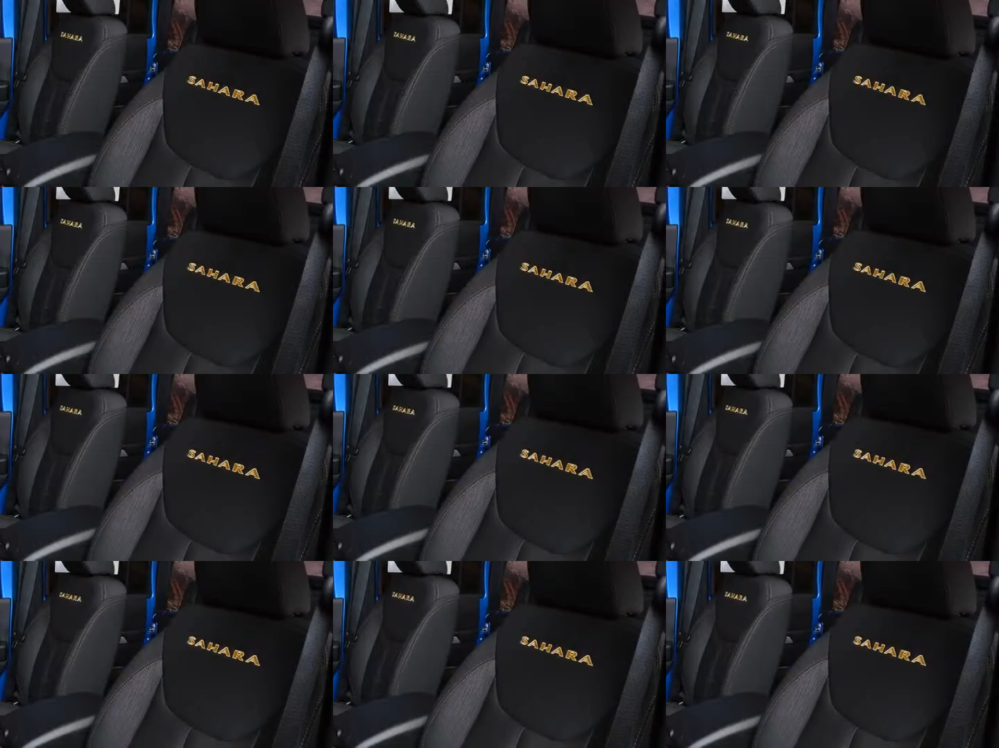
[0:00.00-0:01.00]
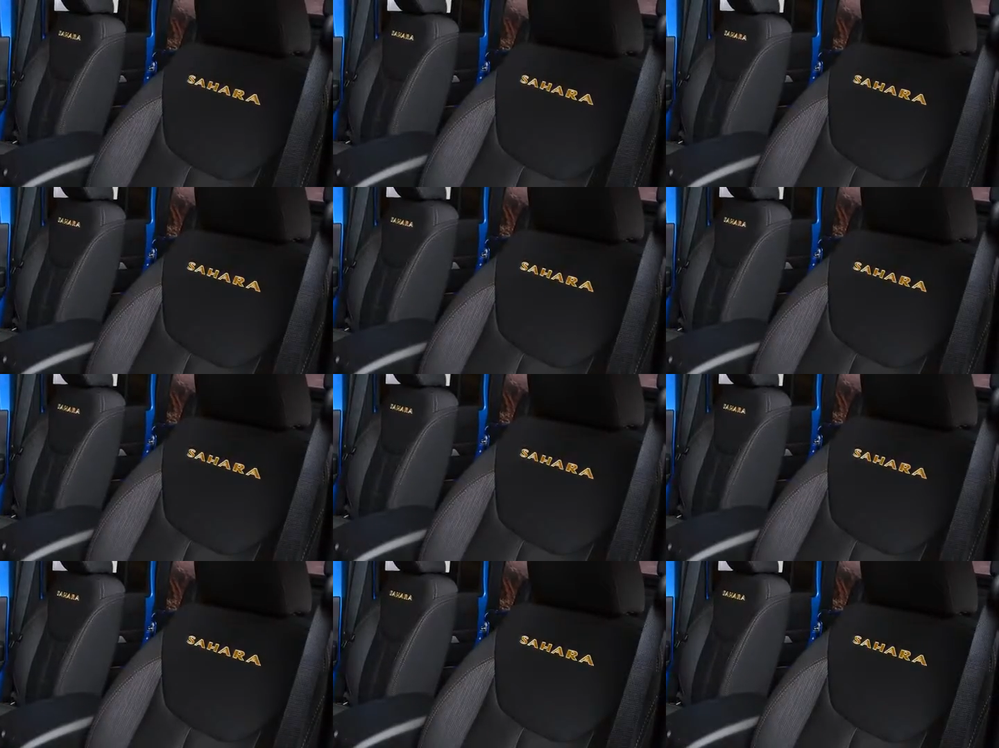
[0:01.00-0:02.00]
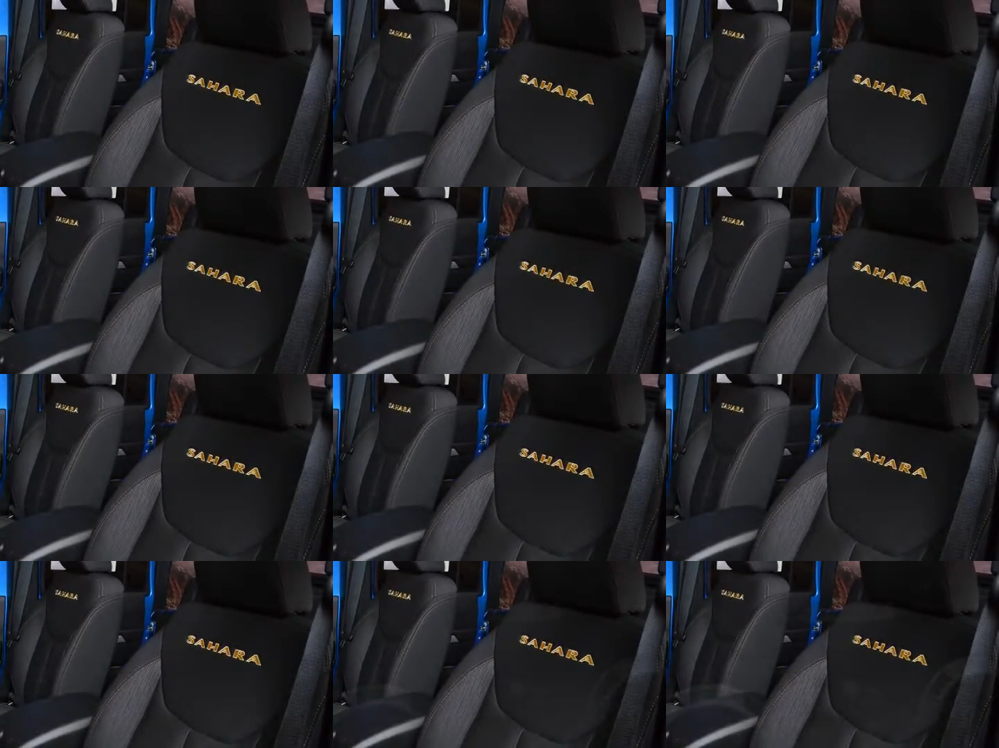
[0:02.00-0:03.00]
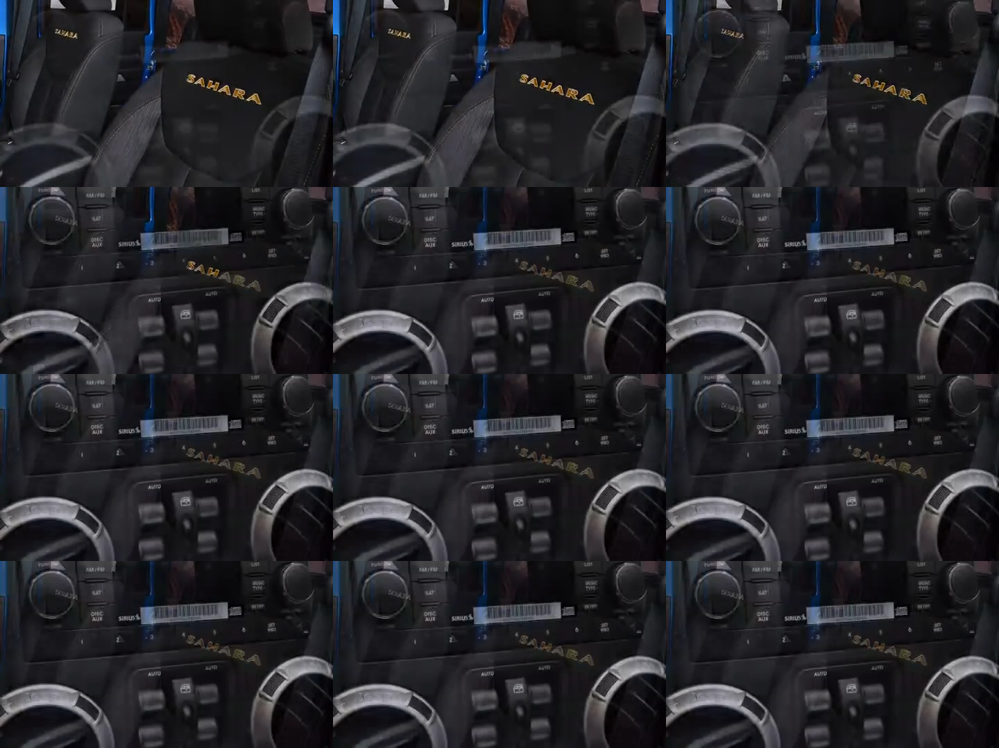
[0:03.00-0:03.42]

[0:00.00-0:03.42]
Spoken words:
[unreadable: no face in view]